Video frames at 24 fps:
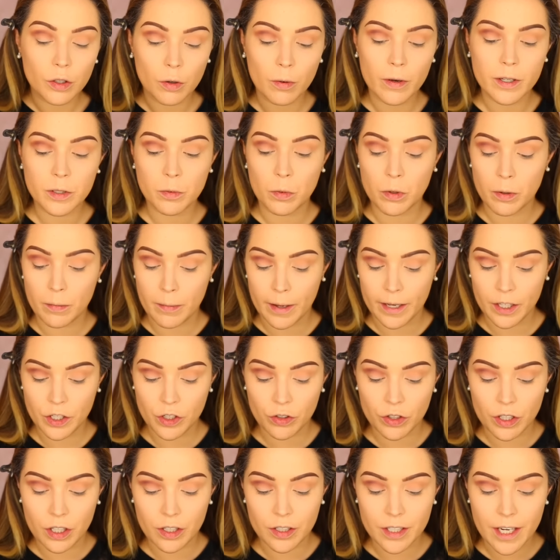you always want to make
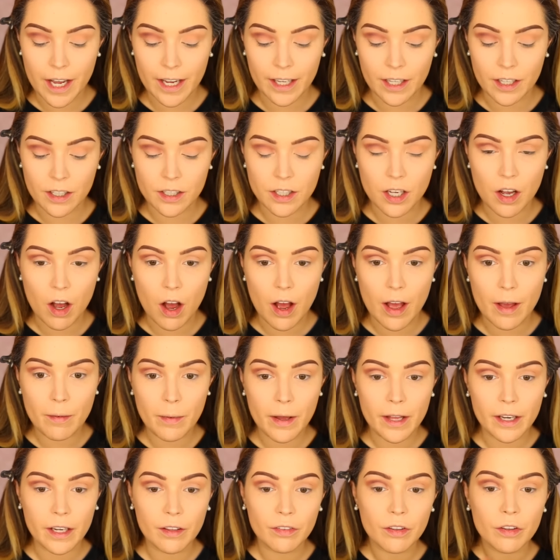sure that you take your
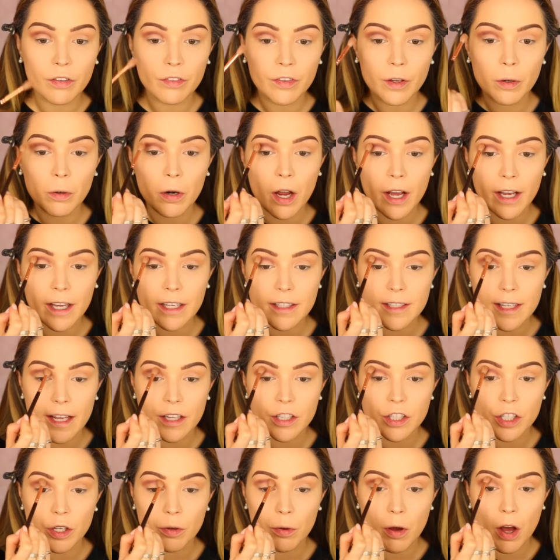time and if you feel like it's
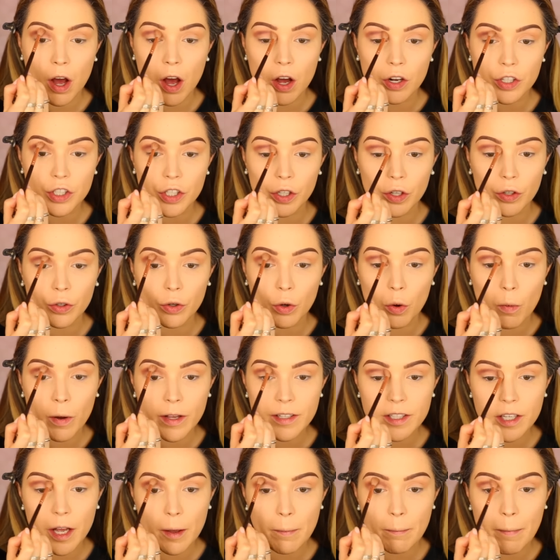getting too harsh you can
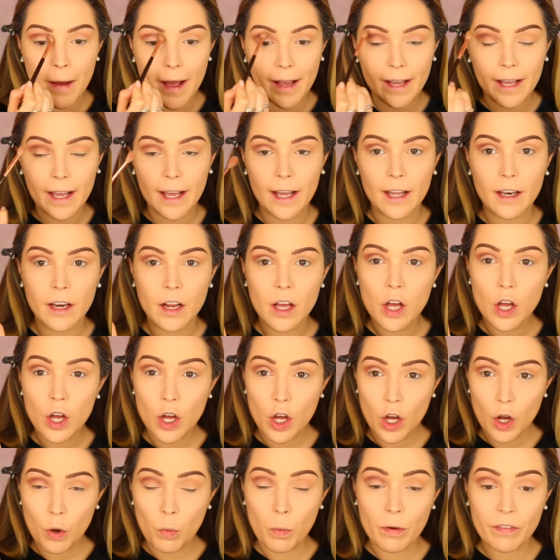always go back in
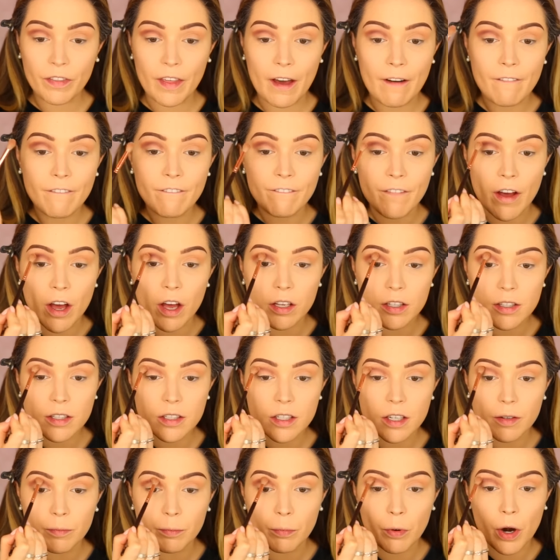with that
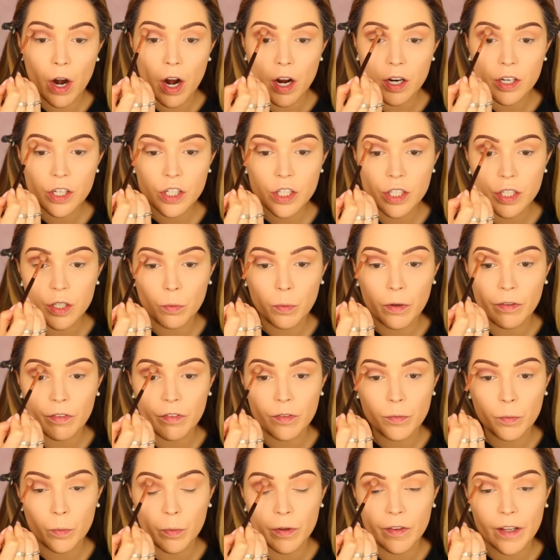burst brush
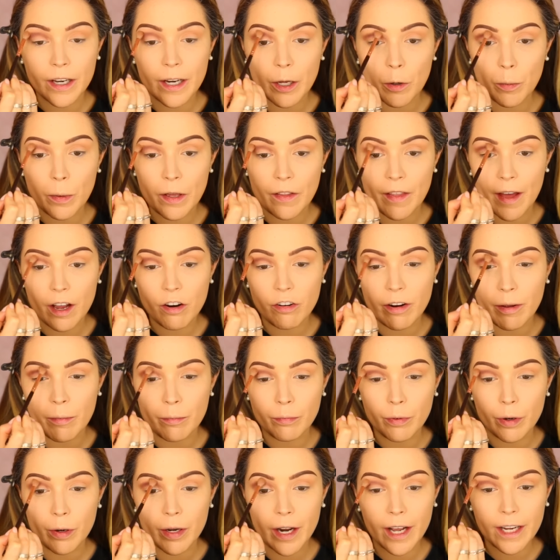with, with a little bit of that
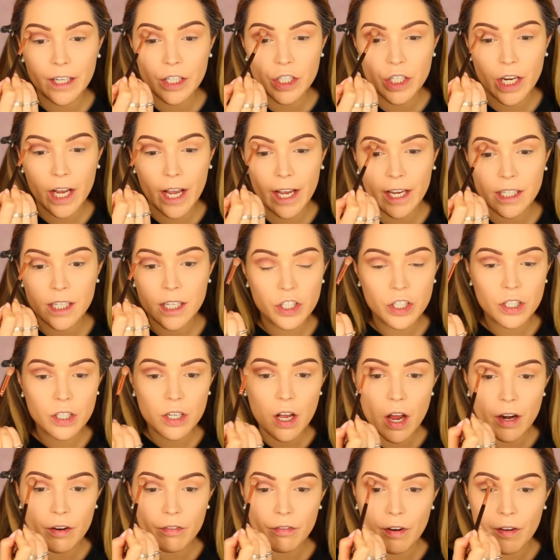creme brulee shade.
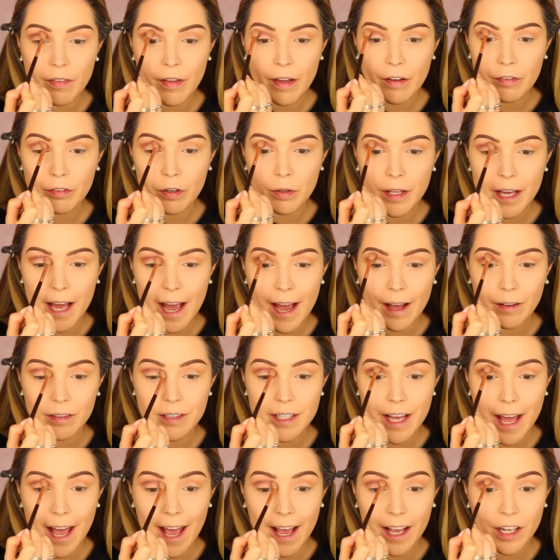Just kind of run that through the
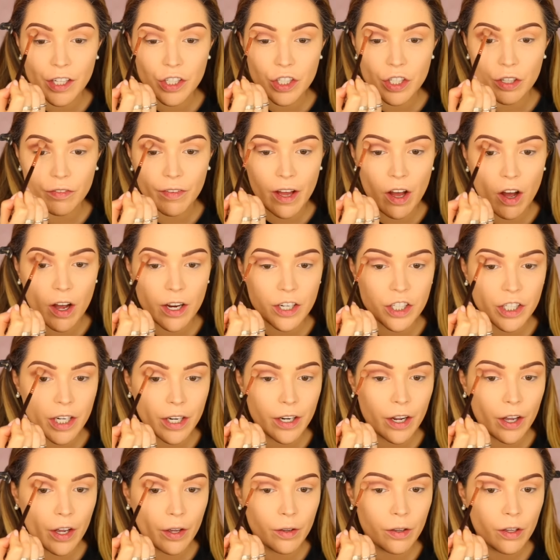outer edge of that
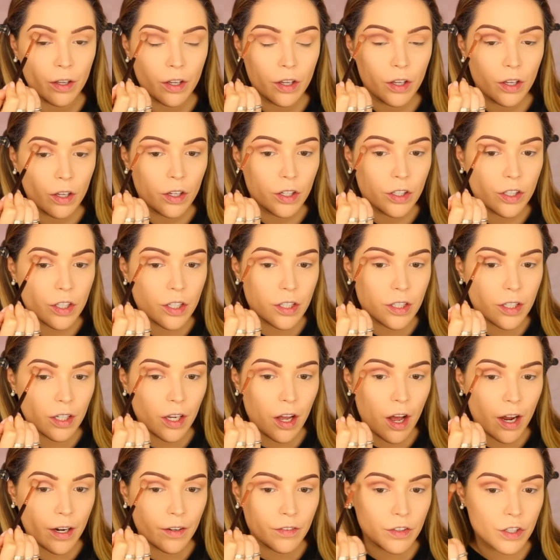eyeshadow just to
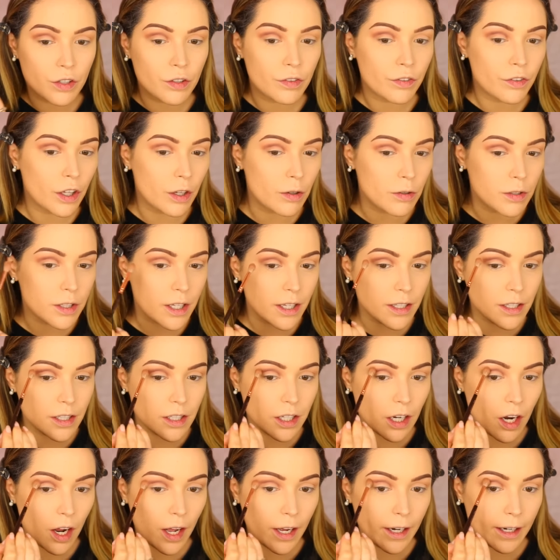kind of diffuse it
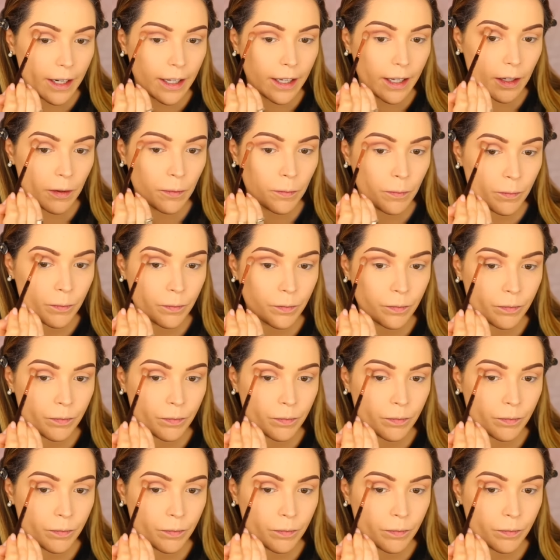slightly.